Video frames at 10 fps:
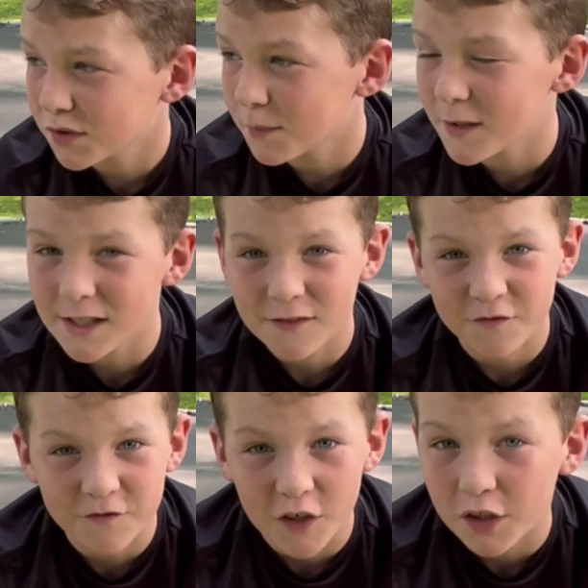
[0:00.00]
to be the
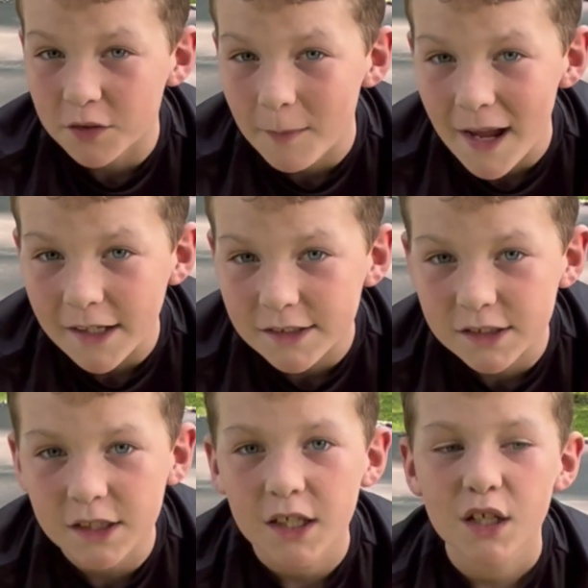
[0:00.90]
first match.
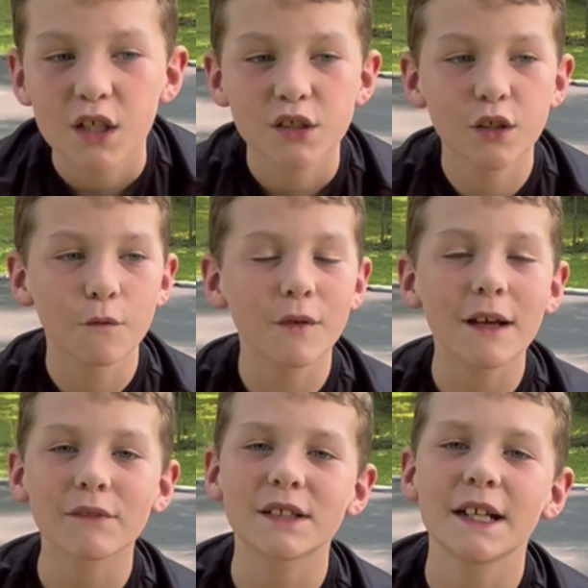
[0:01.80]
So if we
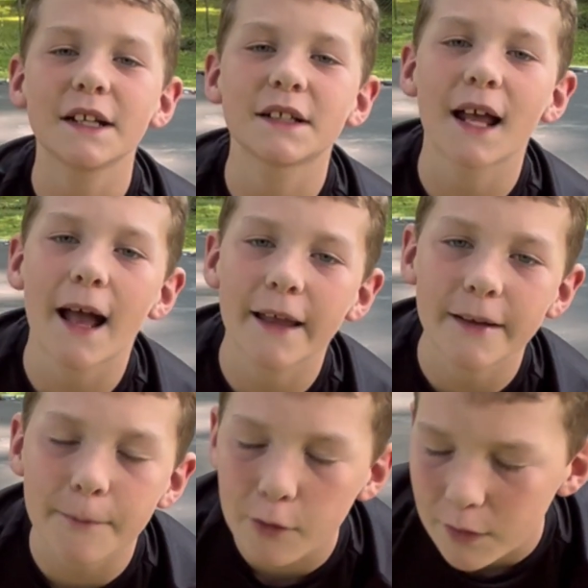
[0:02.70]
have to change that, I
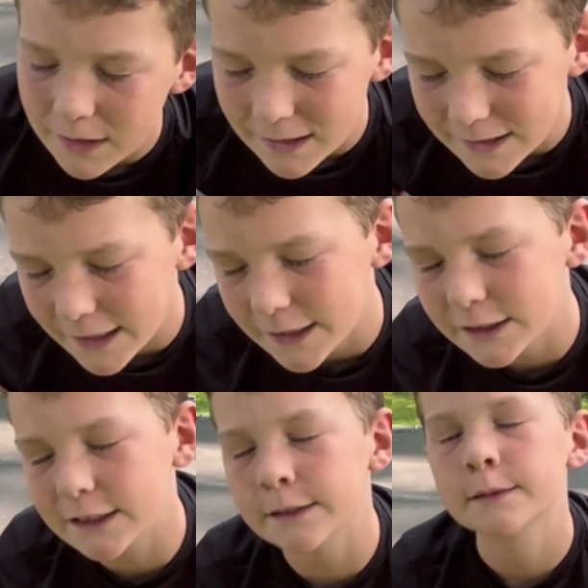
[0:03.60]
am going to change
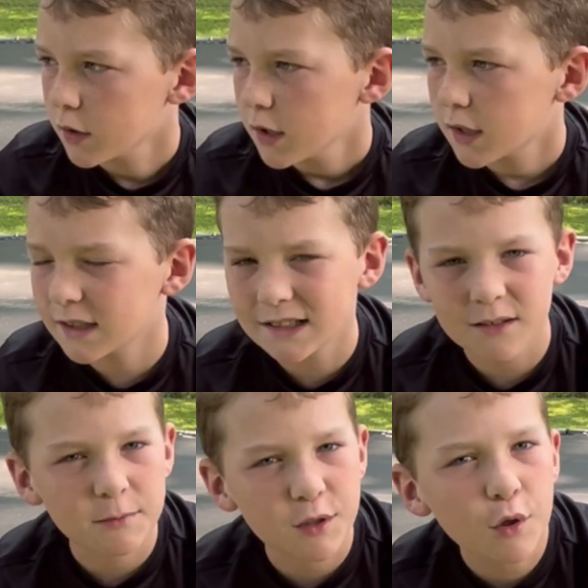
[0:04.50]
it because that's
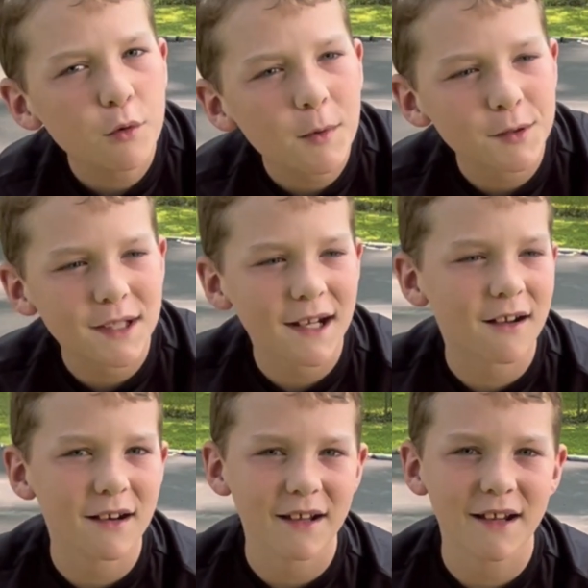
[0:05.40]
the two most
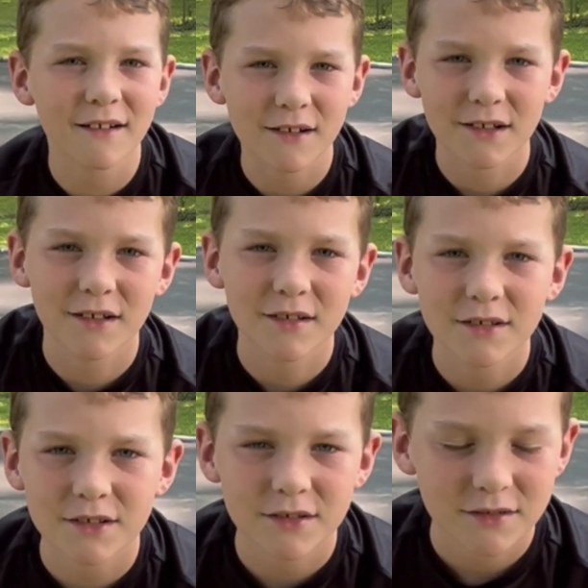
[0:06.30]
iconic characters.
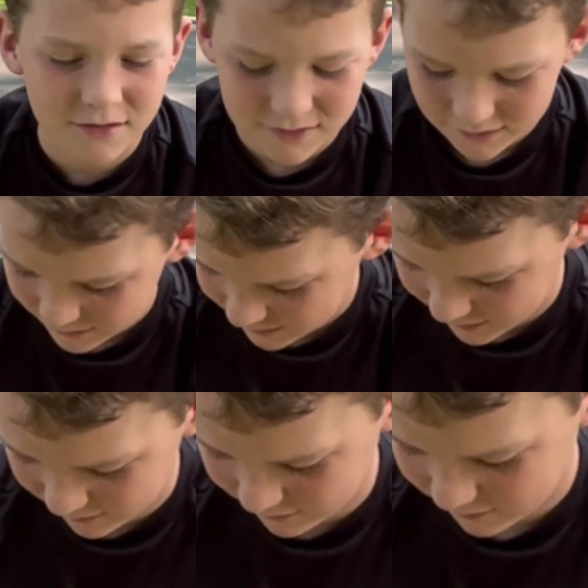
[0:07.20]
So,